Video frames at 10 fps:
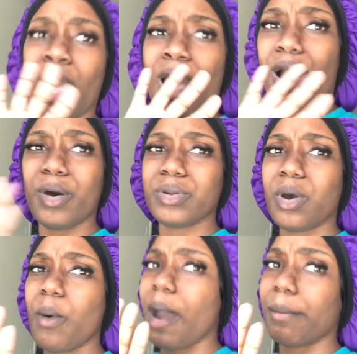I don't
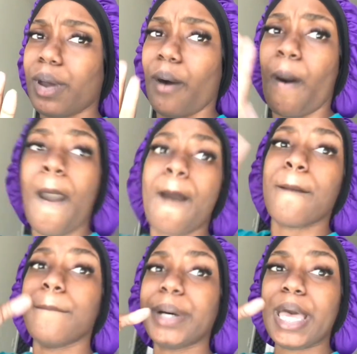know where I'm going to go,
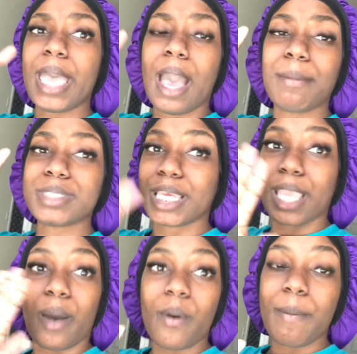but I'm going to take
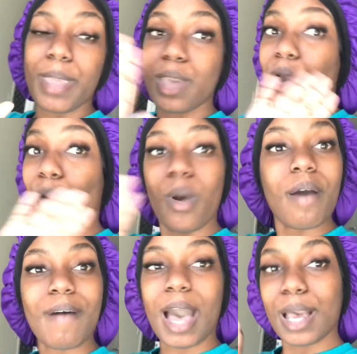y'all with me
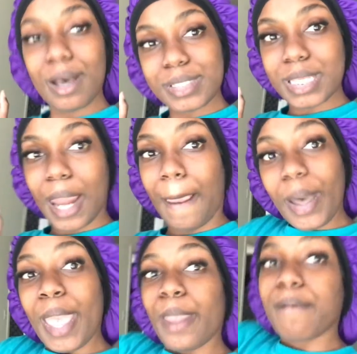wherever I go today.
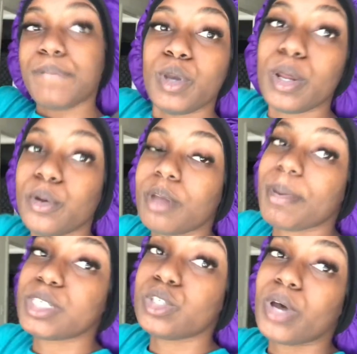If you are new here,
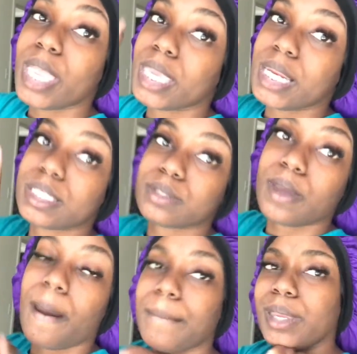make sure you go ahead and hit that
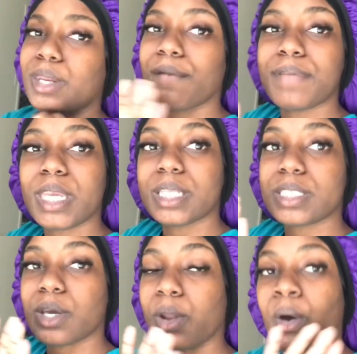subscribe button. Don't forget to
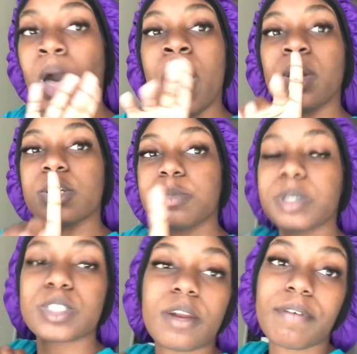turn on those
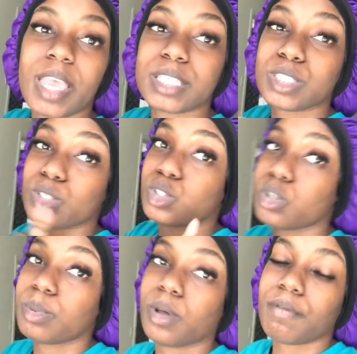post notifications so that you
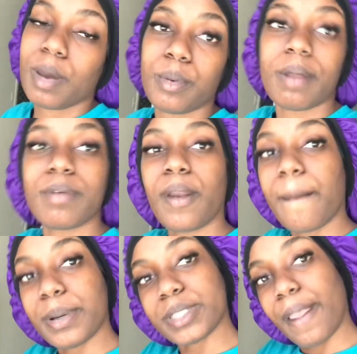can be notified whenever you're going
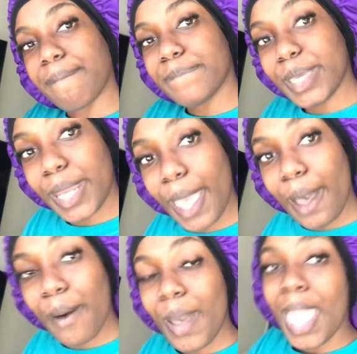to post a
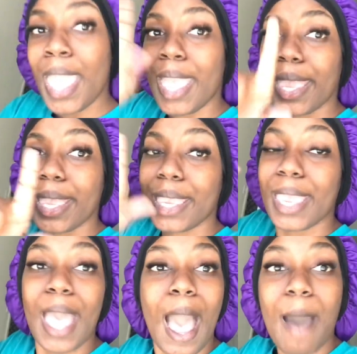video.
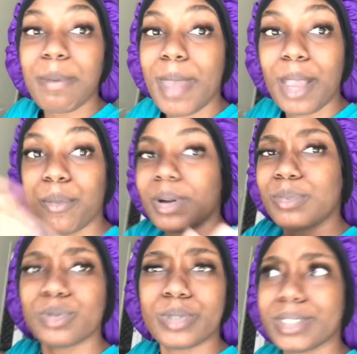And I'll be back when I'm
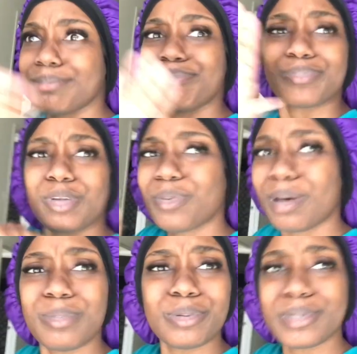doing
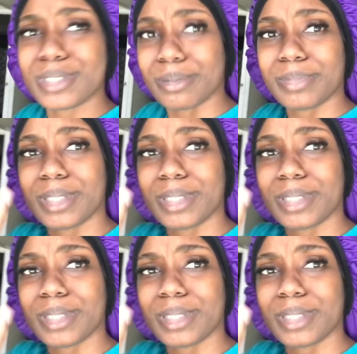something.